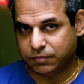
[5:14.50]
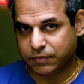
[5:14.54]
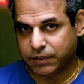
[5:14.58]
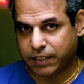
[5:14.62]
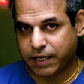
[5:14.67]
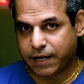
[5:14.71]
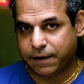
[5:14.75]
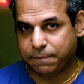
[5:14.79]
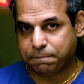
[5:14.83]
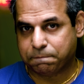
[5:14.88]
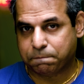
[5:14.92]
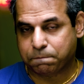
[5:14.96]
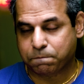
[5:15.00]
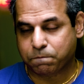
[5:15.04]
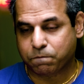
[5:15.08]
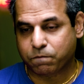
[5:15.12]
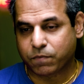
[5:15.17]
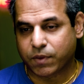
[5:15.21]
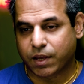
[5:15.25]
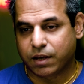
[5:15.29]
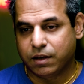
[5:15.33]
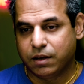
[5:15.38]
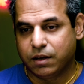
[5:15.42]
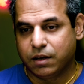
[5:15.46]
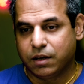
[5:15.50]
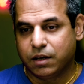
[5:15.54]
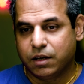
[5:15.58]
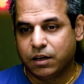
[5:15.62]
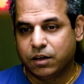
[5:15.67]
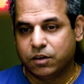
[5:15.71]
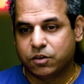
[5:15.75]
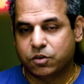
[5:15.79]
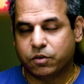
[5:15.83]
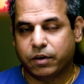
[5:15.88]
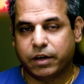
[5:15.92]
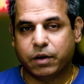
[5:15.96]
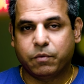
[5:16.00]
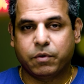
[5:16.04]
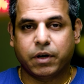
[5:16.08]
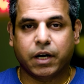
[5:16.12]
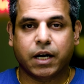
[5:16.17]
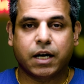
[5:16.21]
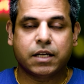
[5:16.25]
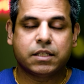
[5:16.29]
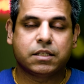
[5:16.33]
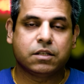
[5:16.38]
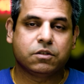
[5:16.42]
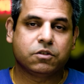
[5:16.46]
Okay. So anyway,
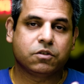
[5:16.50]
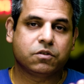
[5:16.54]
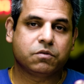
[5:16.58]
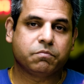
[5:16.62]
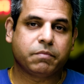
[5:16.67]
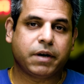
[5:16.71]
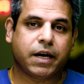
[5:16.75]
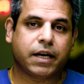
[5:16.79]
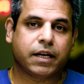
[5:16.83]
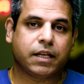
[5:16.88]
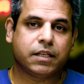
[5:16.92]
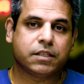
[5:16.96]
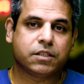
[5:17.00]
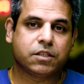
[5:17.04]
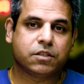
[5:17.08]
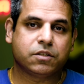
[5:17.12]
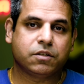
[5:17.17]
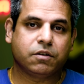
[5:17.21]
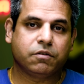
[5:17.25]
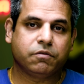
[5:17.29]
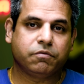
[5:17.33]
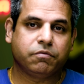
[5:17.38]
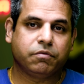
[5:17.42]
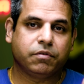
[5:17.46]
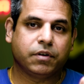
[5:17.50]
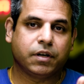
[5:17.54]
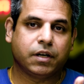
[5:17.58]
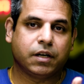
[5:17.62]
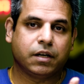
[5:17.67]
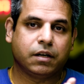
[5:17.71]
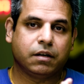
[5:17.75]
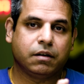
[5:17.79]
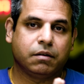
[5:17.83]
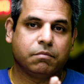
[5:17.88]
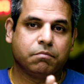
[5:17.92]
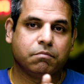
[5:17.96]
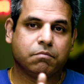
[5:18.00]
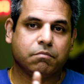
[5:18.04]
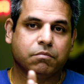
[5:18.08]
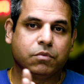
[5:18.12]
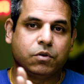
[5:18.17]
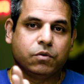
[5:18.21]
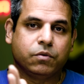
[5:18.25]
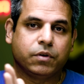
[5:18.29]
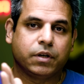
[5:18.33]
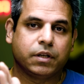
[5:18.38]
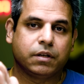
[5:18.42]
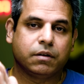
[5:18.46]
guys, this is my analysis of
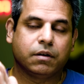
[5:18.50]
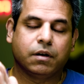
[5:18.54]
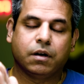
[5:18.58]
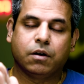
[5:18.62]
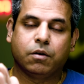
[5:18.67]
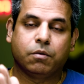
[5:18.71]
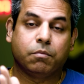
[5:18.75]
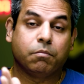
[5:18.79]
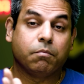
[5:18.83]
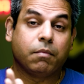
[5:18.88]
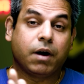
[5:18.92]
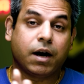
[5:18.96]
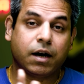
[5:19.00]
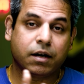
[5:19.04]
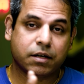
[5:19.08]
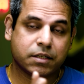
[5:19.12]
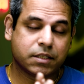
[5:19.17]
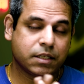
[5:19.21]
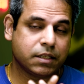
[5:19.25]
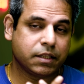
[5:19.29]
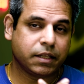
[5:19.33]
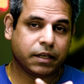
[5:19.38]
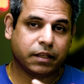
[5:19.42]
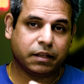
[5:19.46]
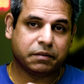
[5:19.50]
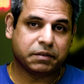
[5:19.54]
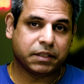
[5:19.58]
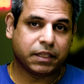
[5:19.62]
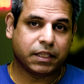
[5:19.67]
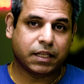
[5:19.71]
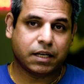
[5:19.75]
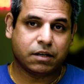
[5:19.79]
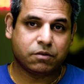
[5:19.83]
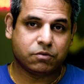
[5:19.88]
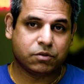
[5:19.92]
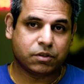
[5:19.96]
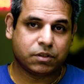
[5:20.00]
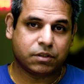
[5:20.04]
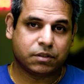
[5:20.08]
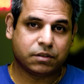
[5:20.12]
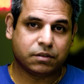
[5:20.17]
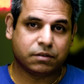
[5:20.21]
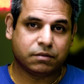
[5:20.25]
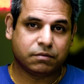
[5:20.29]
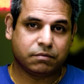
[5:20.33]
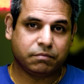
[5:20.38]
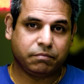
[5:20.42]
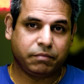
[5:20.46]
Moon and Mars in the 11th
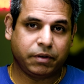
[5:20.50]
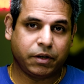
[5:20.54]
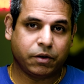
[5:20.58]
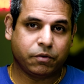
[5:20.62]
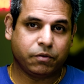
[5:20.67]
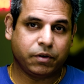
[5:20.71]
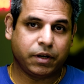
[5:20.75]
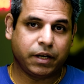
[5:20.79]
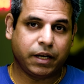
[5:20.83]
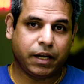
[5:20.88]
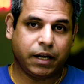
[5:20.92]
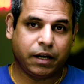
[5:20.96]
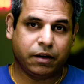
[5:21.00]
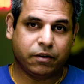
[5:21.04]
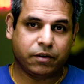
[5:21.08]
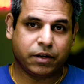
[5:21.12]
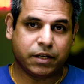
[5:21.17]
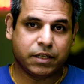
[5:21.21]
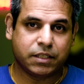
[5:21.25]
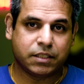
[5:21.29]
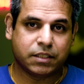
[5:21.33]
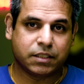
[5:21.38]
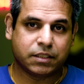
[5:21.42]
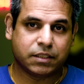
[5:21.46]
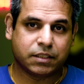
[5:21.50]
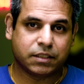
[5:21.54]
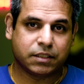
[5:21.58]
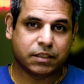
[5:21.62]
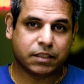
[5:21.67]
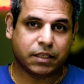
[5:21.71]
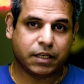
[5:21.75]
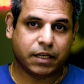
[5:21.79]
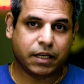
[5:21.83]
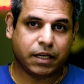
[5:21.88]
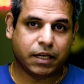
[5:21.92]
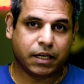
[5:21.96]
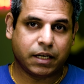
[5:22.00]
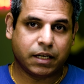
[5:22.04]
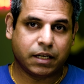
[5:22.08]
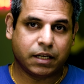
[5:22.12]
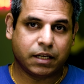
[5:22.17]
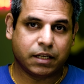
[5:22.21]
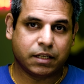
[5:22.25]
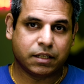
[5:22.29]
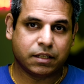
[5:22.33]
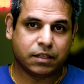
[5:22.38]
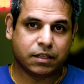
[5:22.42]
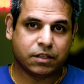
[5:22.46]
house, you know, in Aries.
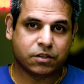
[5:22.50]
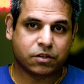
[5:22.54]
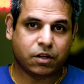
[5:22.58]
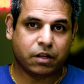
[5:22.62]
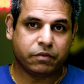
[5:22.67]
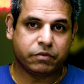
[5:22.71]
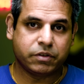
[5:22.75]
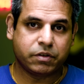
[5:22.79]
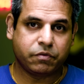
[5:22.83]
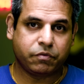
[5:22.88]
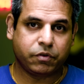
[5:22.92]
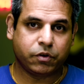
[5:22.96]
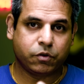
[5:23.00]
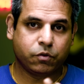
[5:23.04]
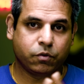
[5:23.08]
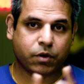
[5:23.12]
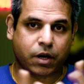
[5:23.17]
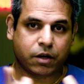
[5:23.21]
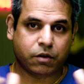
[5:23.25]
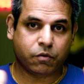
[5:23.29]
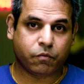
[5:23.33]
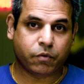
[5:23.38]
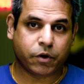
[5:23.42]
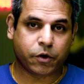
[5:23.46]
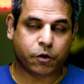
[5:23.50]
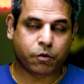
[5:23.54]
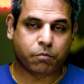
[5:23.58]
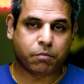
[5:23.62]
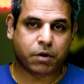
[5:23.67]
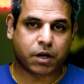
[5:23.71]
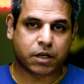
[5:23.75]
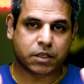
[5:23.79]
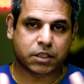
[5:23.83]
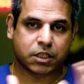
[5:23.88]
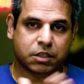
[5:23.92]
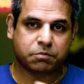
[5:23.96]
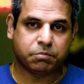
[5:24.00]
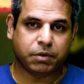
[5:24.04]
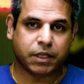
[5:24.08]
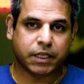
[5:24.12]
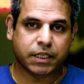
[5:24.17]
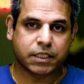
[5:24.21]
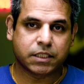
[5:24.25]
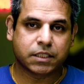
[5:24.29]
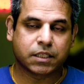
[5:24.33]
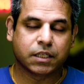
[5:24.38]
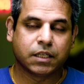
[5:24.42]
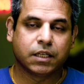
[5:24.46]
And as always, if you do not know where your Mars is
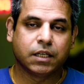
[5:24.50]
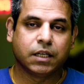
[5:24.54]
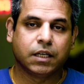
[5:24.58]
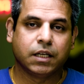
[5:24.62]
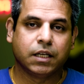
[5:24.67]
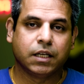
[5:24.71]
placed,